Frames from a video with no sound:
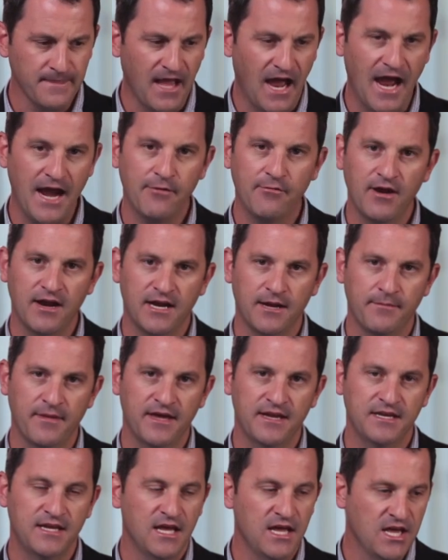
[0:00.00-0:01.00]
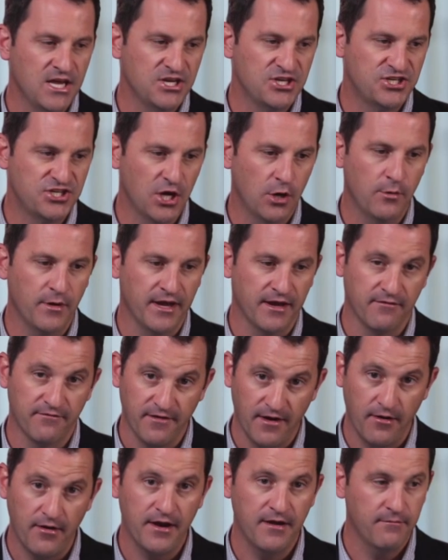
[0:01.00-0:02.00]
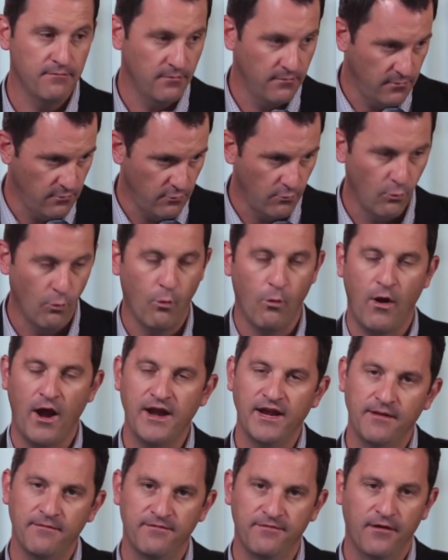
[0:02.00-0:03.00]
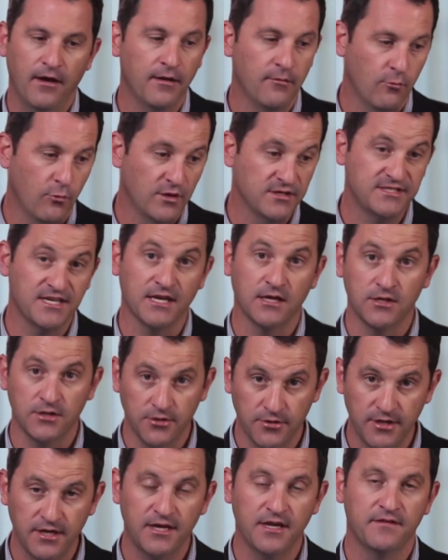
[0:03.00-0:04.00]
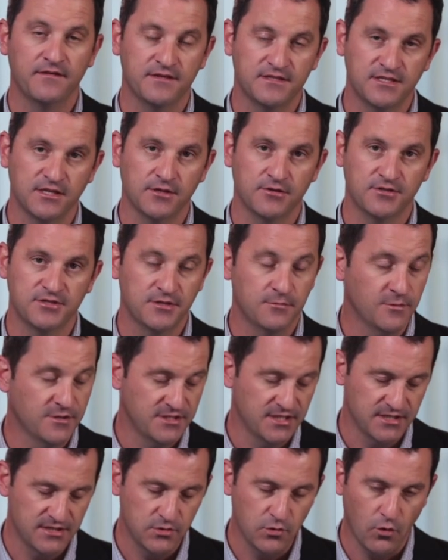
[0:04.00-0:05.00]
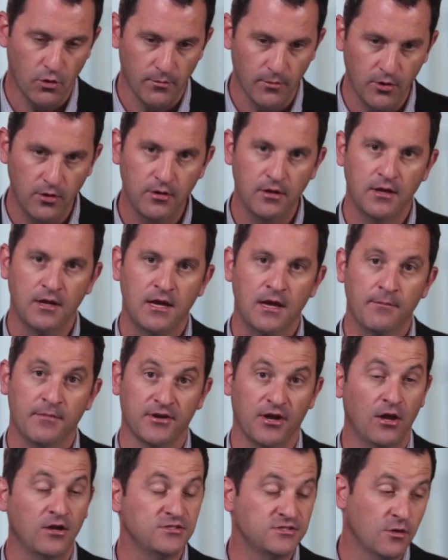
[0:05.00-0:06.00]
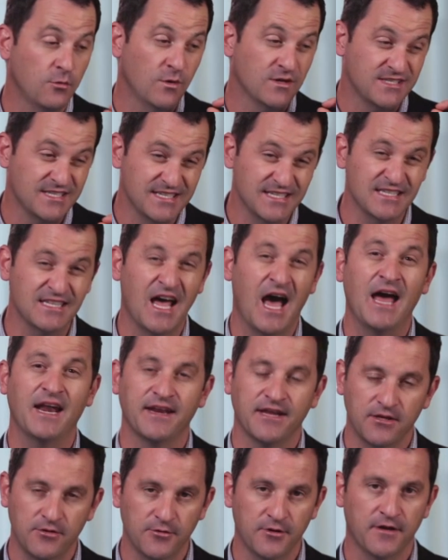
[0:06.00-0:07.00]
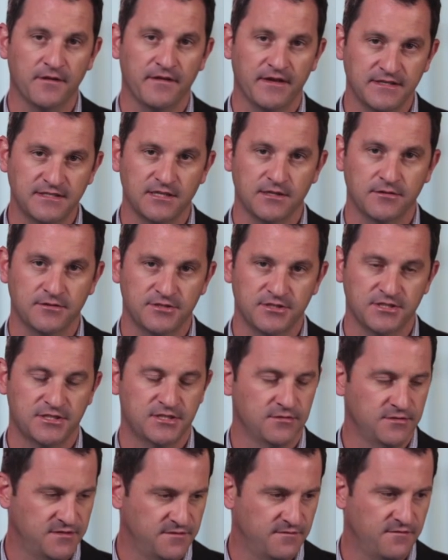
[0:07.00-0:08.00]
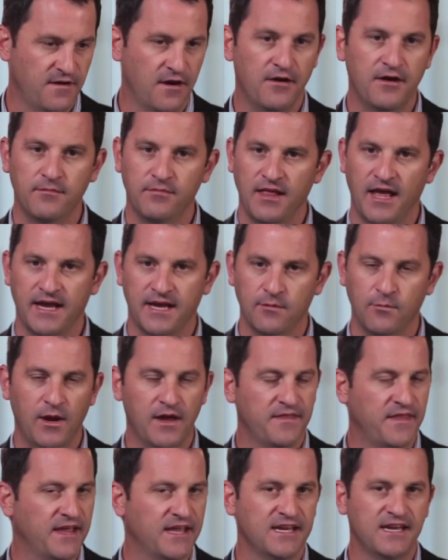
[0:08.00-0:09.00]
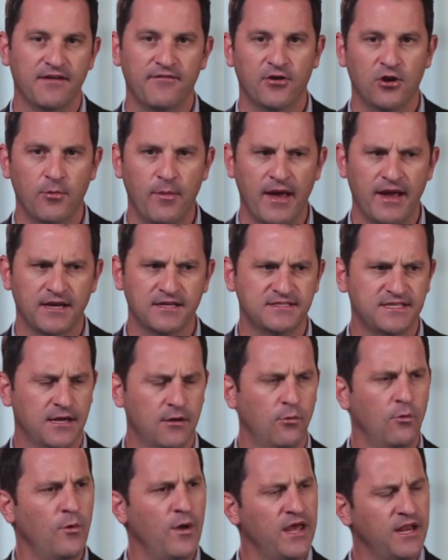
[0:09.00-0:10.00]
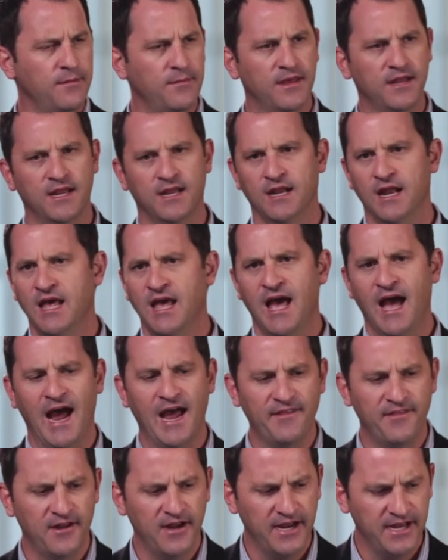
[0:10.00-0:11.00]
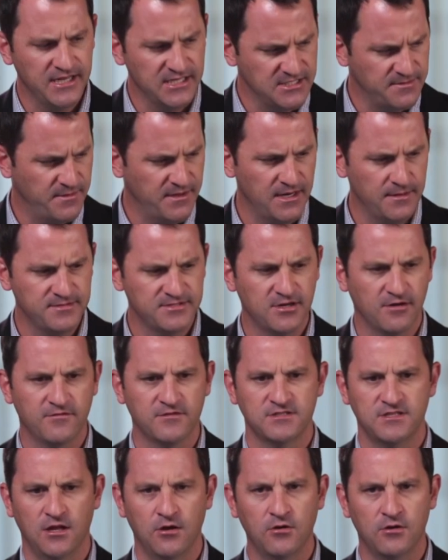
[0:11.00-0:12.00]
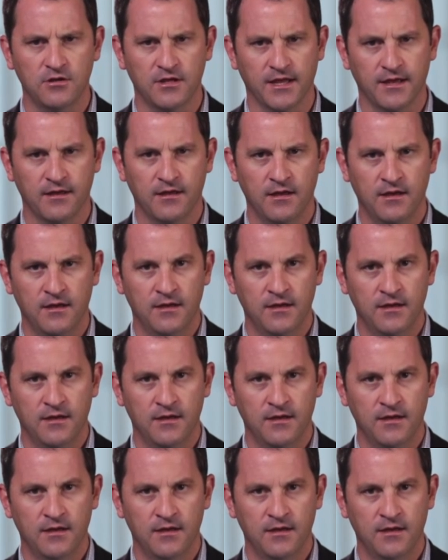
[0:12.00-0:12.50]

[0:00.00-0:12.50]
I recommend showing very right up front what's included in the solution, which is normal, but also what's not included in that solution. So it's very black and white. They can never go back and say, wait a minute, I thought I could spin up servers locally.